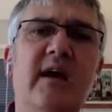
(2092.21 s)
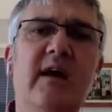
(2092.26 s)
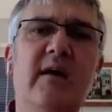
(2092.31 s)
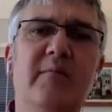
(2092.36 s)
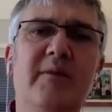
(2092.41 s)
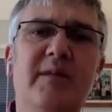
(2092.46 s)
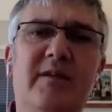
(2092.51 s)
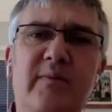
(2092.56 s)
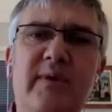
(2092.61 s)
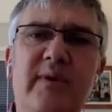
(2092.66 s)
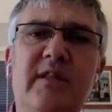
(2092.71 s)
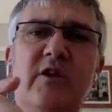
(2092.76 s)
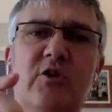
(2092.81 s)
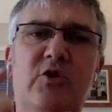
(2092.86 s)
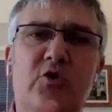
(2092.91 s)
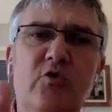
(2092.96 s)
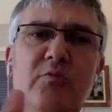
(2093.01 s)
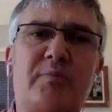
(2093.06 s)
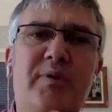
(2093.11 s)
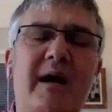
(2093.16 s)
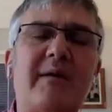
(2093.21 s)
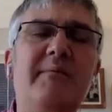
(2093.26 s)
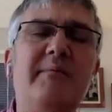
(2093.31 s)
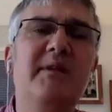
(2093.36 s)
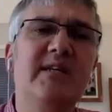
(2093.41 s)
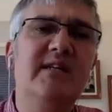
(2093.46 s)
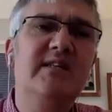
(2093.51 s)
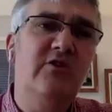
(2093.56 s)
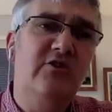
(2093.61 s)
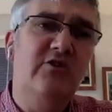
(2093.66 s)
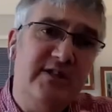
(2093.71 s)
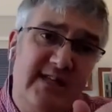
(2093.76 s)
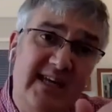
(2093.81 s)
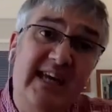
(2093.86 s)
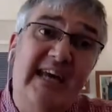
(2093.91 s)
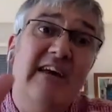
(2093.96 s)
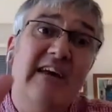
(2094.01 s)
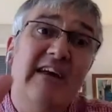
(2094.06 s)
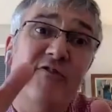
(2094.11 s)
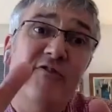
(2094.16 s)
between the two prime ministers
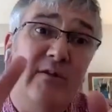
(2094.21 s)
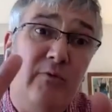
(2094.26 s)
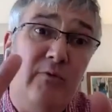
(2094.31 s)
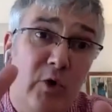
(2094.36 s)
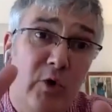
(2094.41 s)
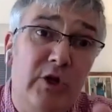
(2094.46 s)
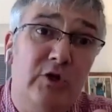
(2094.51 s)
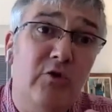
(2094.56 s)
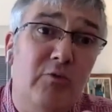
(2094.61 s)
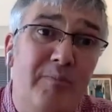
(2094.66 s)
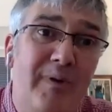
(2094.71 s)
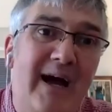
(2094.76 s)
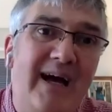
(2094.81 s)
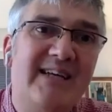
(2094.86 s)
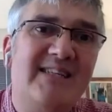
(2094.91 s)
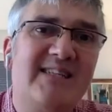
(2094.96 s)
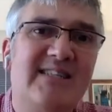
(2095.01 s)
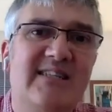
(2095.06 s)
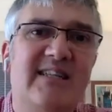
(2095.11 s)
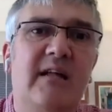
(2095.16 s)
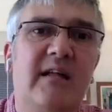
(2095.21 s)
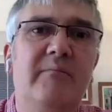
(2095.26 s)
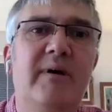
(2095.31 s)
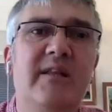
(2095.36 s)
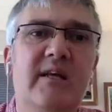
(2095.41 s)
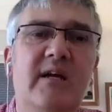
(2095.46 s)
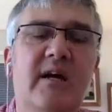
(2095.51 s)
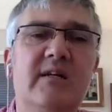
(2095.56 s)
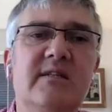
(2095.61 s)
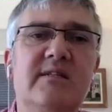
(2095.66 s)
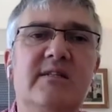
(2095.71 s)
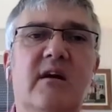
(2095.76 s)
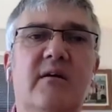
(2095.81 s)
if it were to pass that Benny Gantz